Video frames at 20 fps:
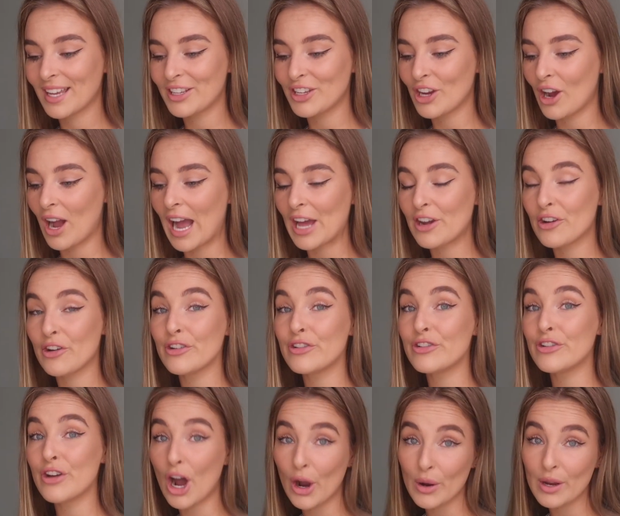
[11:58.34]
yeah, I
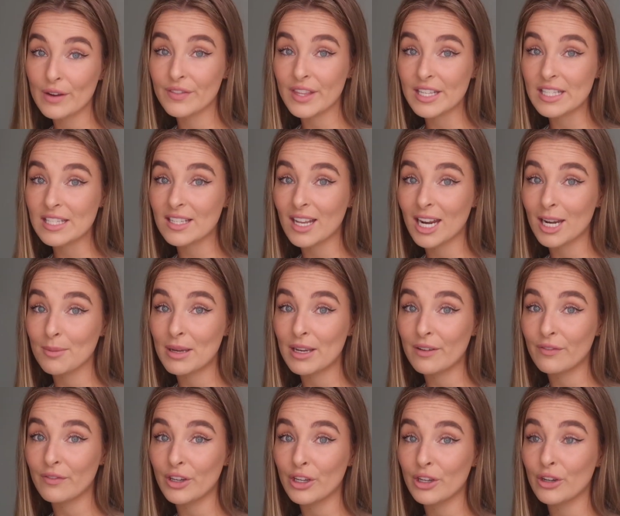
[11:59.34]
don't know if this is gonna
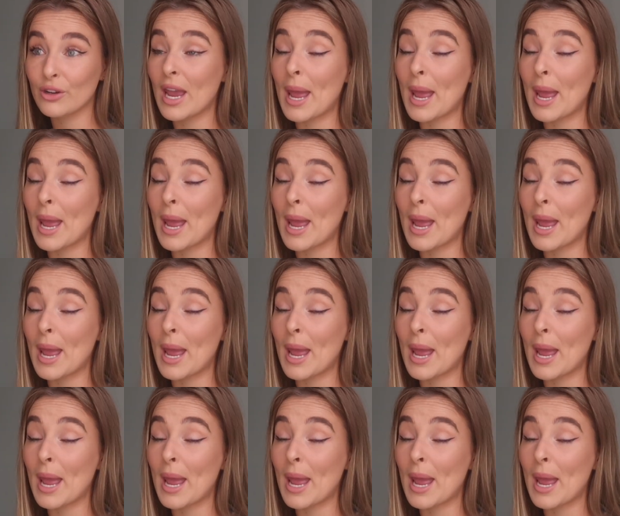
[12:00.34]
be for you.